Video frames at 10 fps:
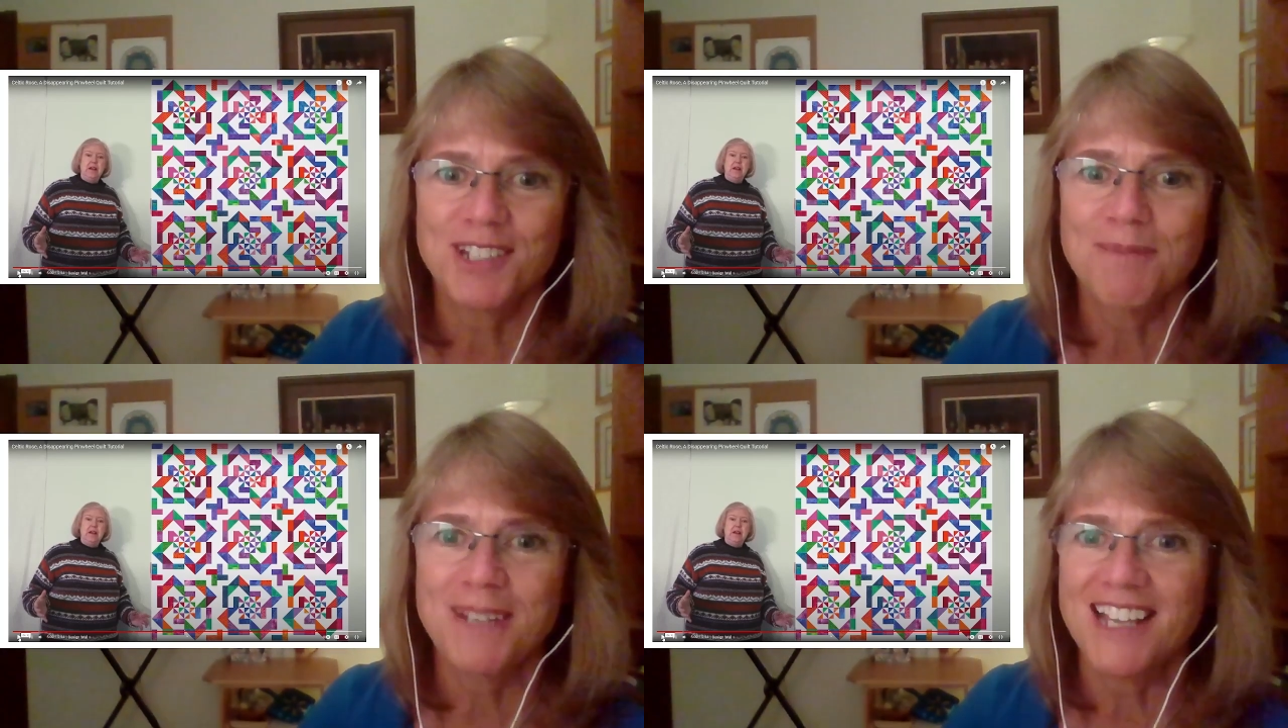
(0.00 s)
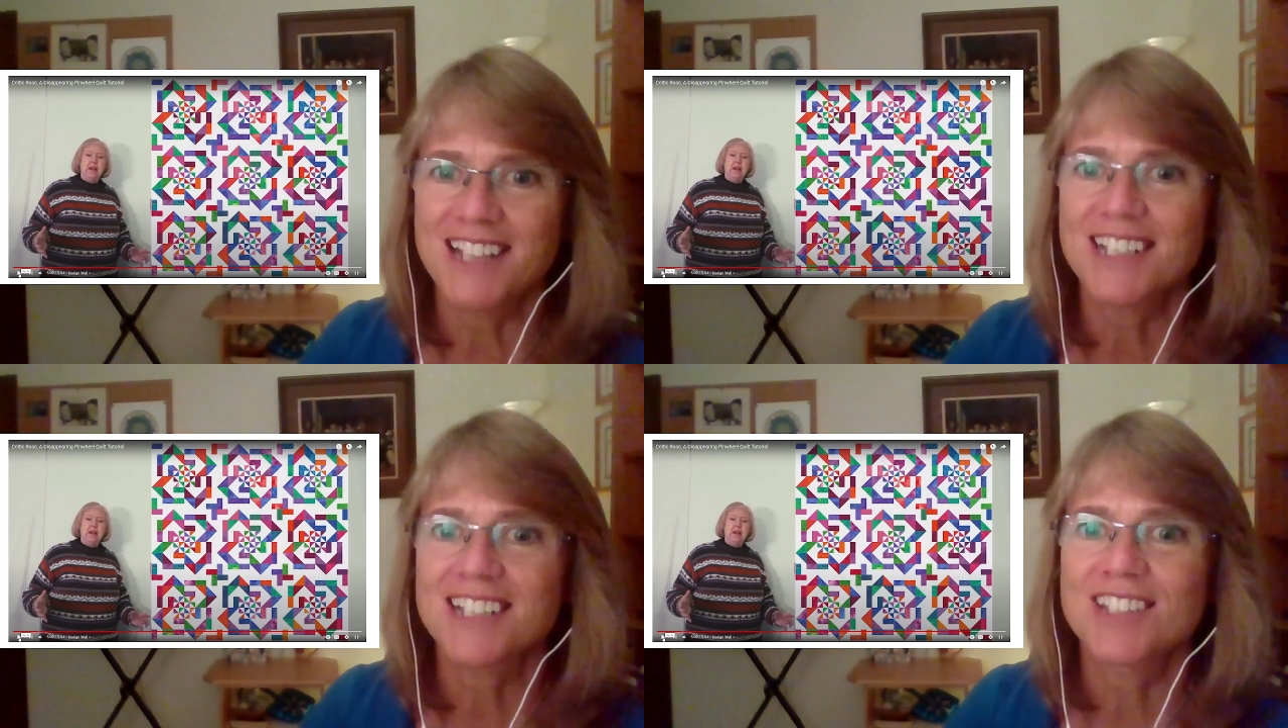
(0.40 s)
To me,
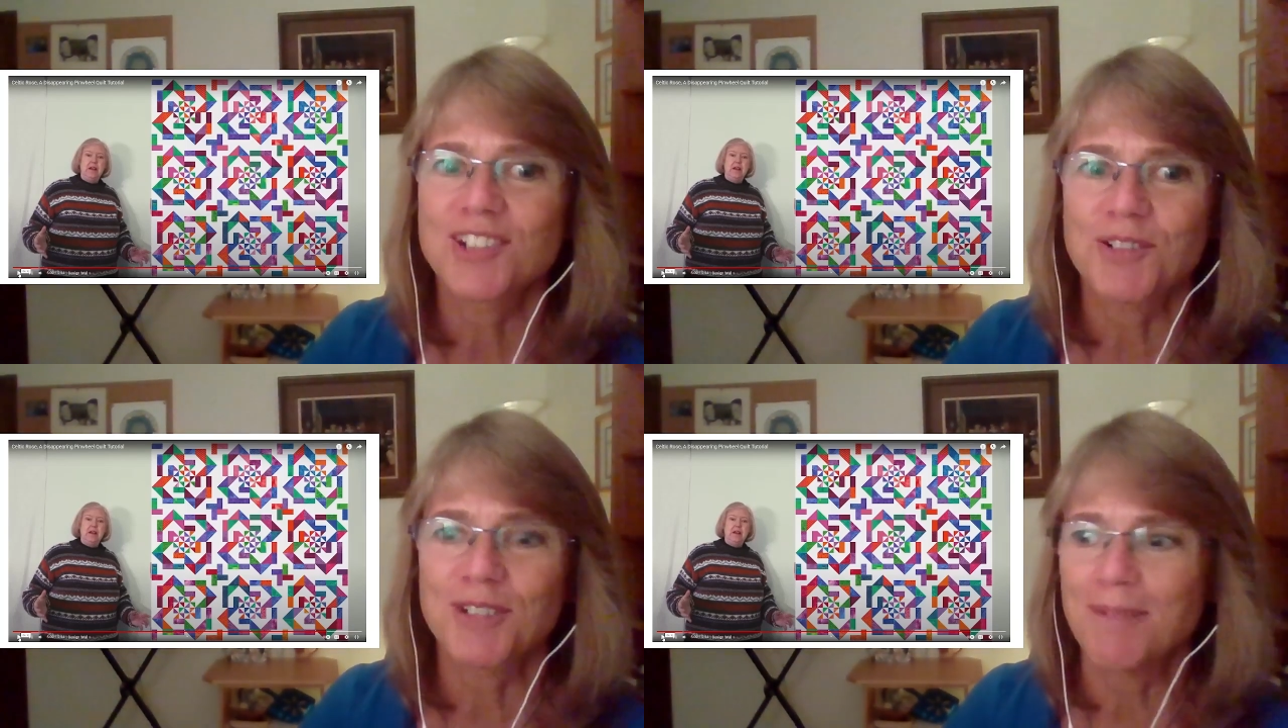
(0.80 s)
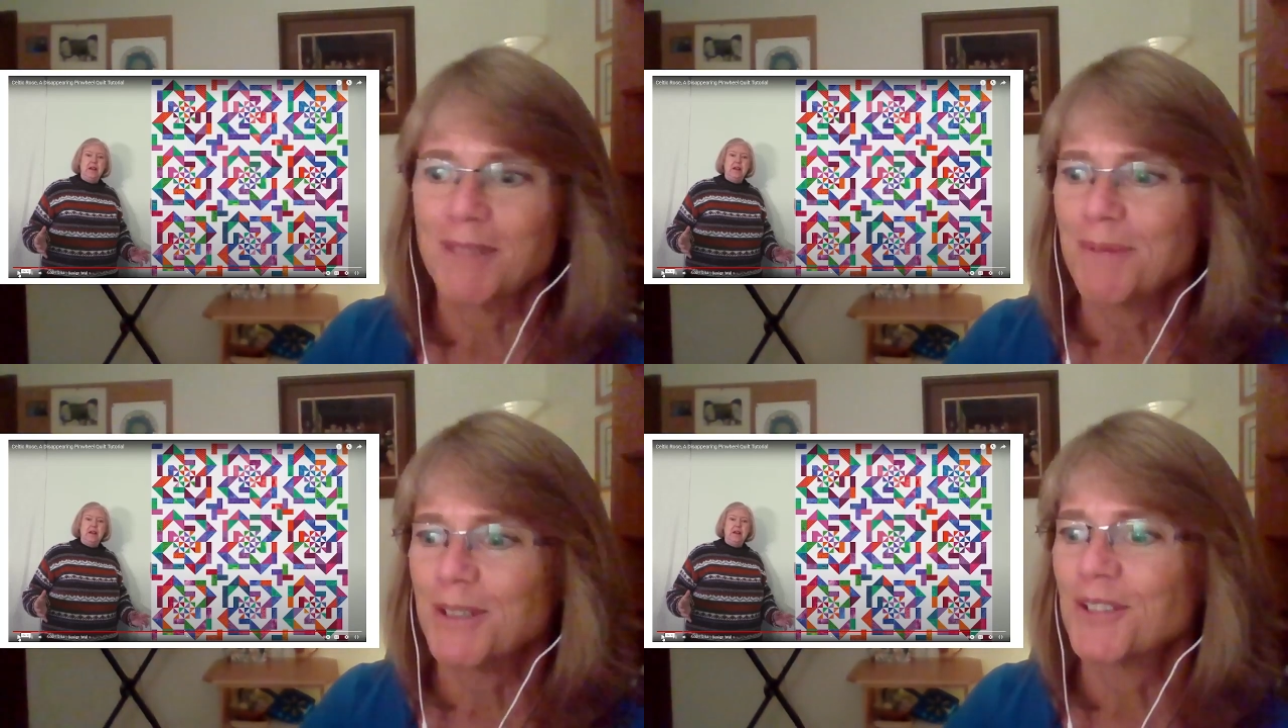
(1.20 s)
that's
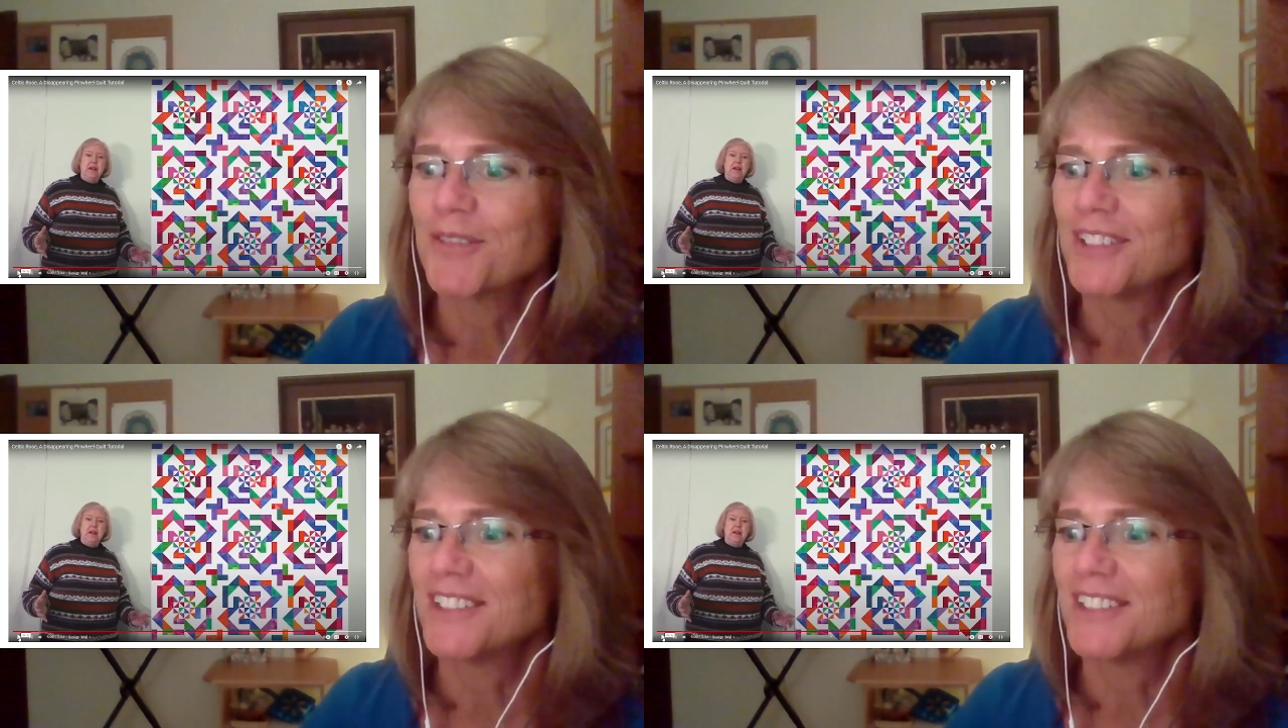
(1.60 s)
extremely beautiful.